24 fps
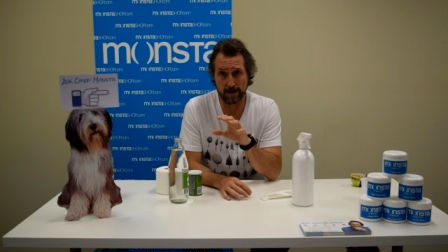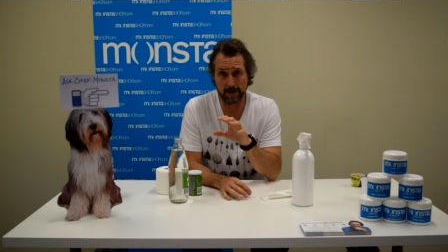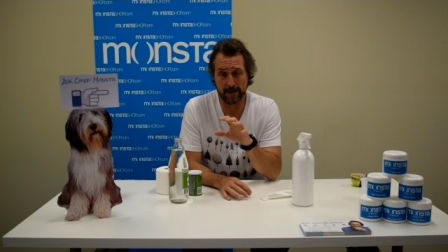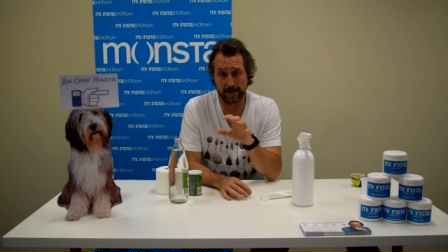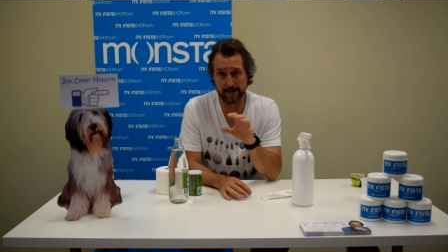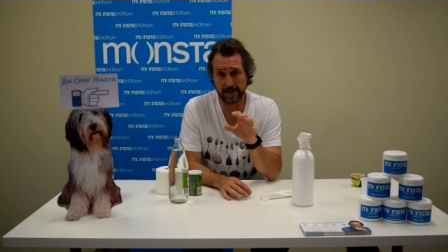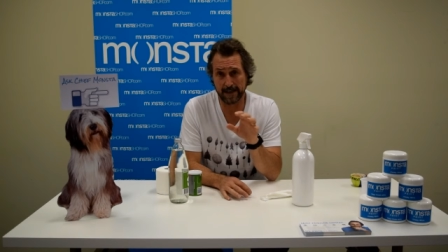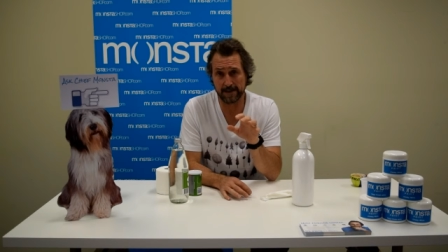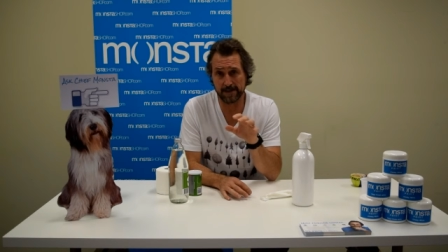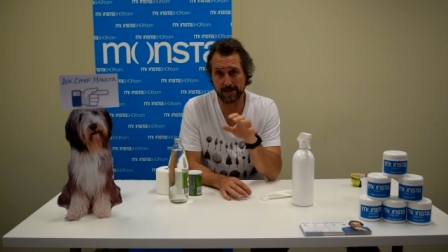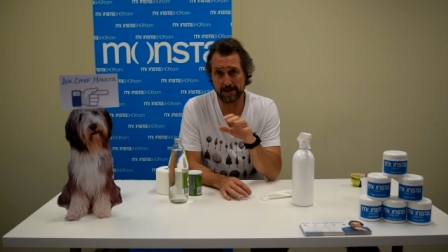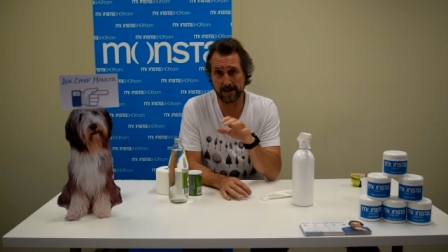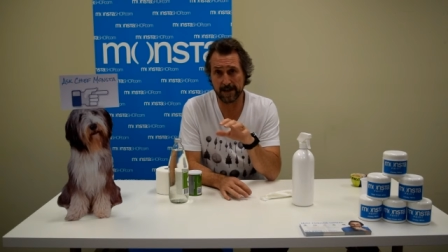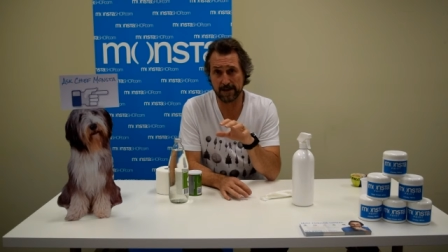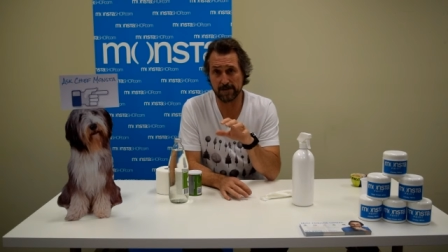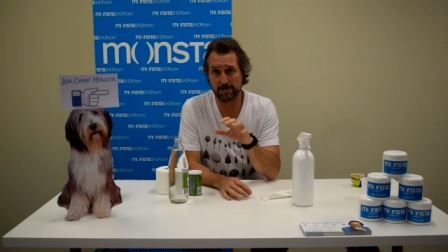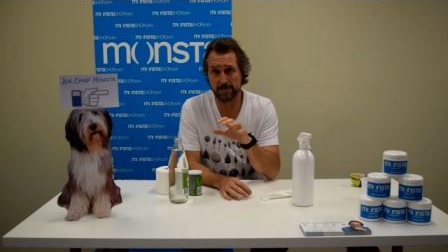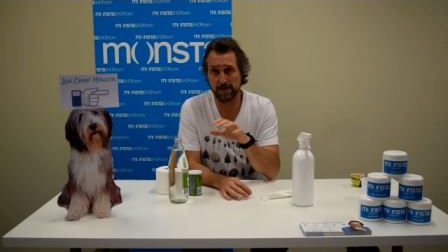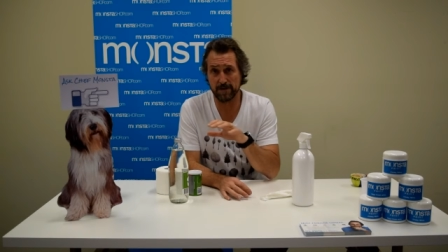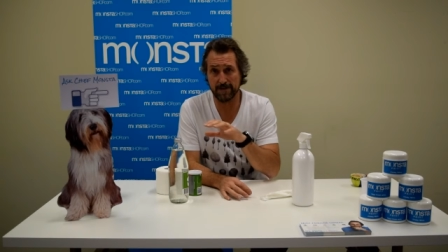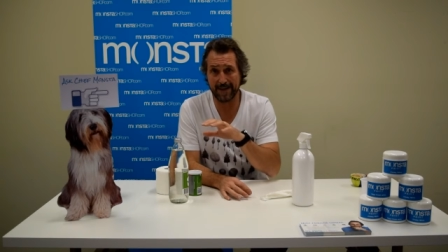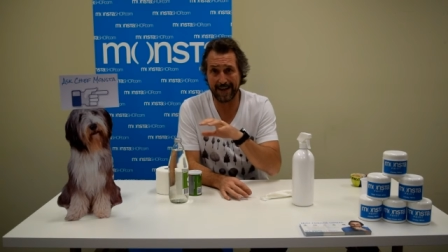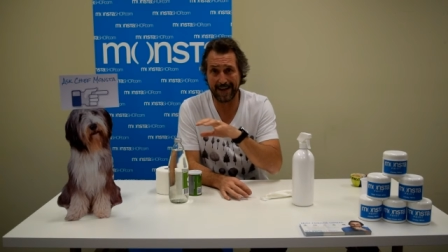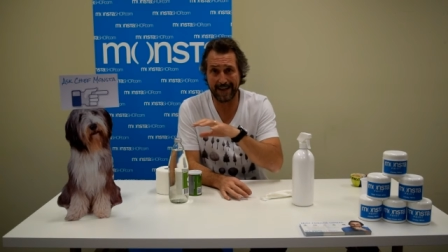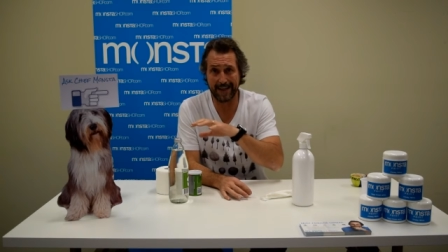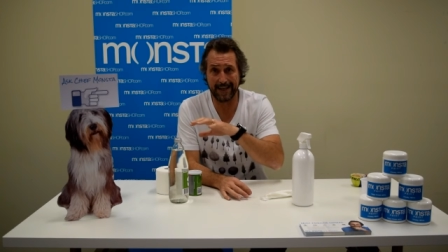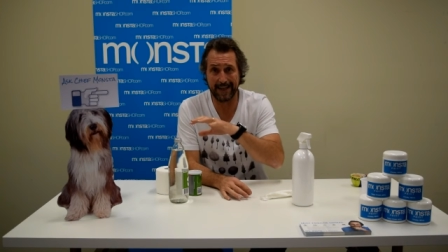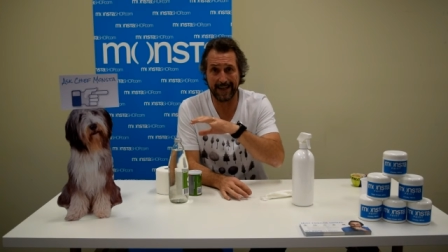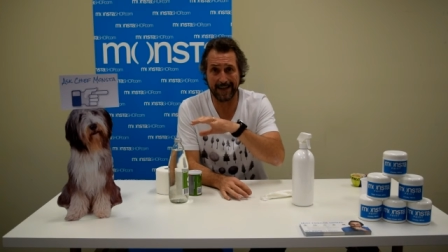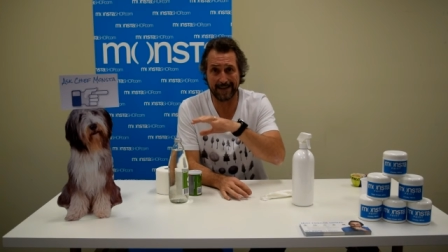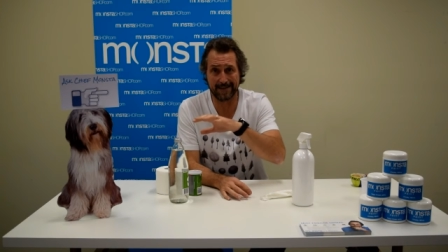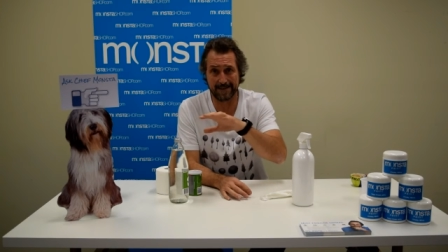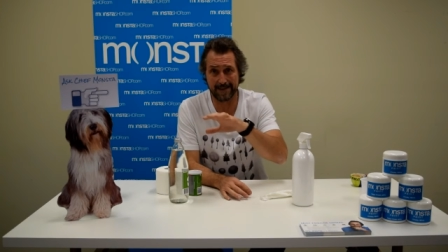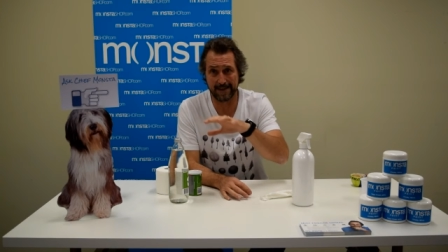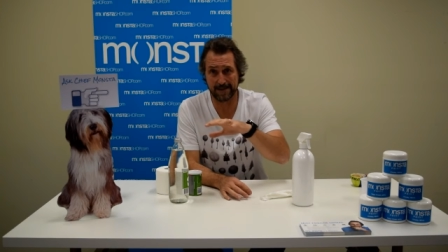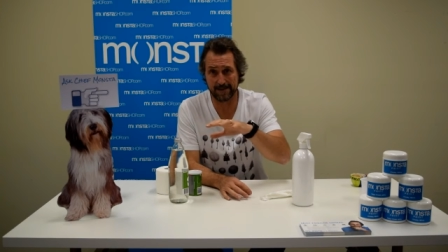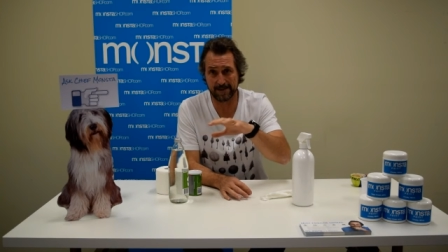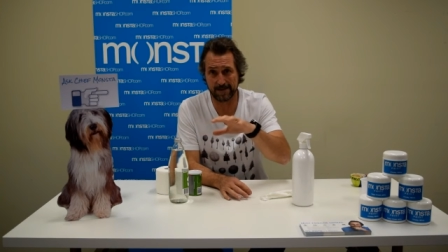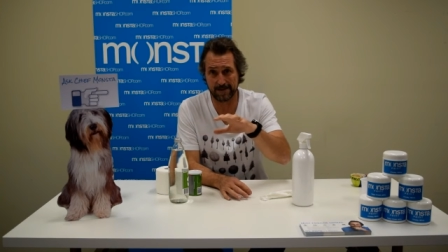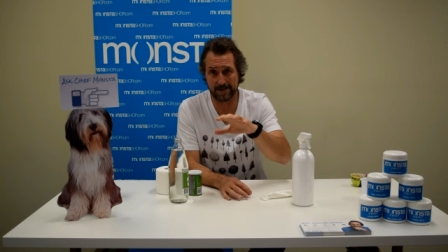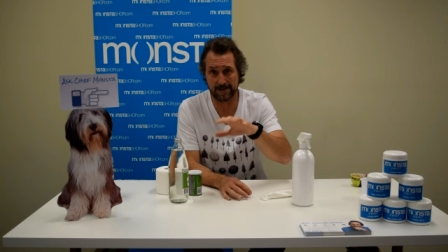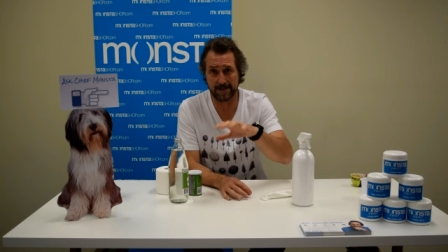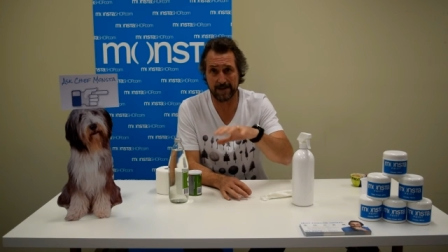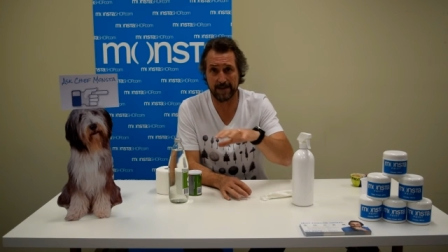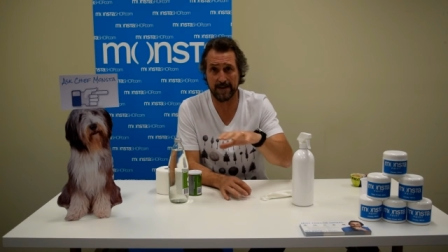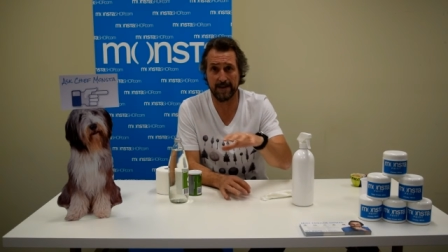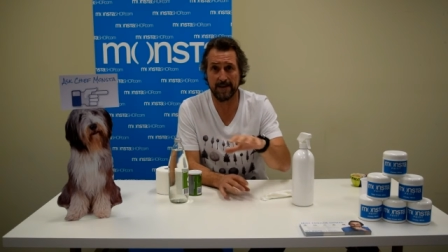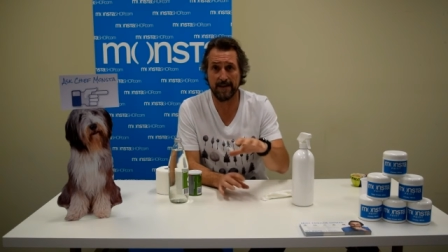because that just gets rid of any
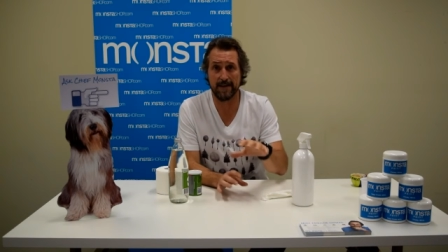excess